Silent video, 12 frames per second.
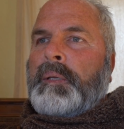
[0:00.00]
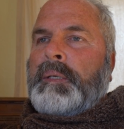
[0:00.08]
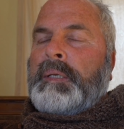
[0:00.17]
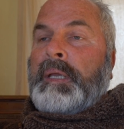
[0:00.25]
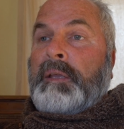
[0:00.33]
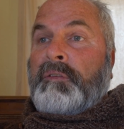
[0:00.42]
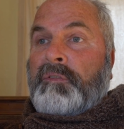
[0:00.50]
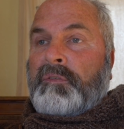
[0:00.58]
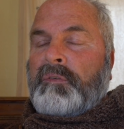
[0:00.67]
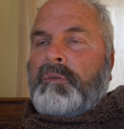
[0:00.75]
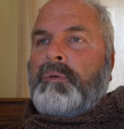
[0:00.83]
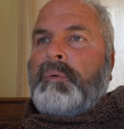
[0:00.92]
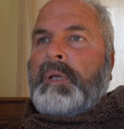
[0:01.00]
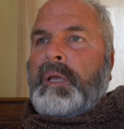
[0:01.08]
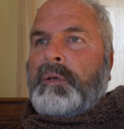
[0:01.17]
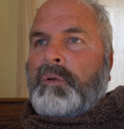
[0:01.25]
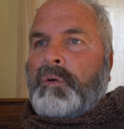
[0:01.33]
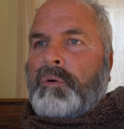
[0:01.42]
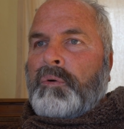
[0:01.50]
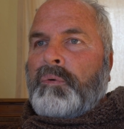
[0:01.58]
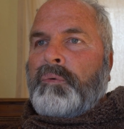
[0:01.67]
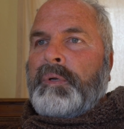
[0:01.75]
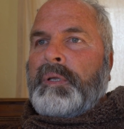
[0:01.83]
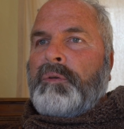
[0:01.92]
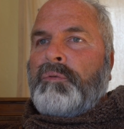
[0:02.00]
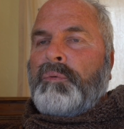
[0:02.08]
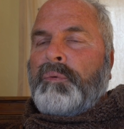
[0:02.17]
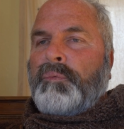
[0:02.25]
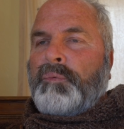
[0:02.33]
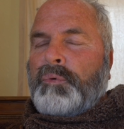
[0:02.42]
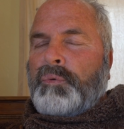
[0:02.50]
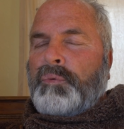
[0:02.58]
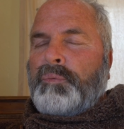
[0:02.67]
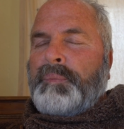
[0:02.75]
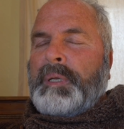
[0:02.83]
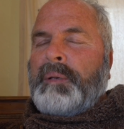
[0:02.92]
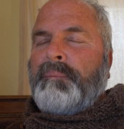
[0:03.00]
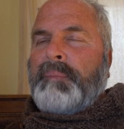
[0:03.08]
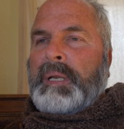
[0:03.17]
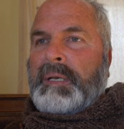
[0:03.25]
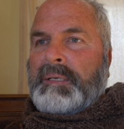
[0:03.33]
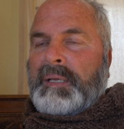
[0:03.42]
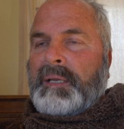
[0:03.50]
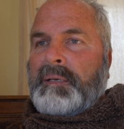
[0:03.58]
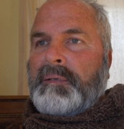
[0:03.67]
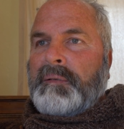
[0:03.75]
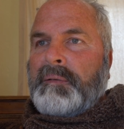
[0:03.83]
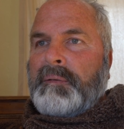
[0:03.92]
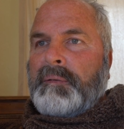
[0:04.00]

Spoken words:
Yes, you can go into a room and meditate.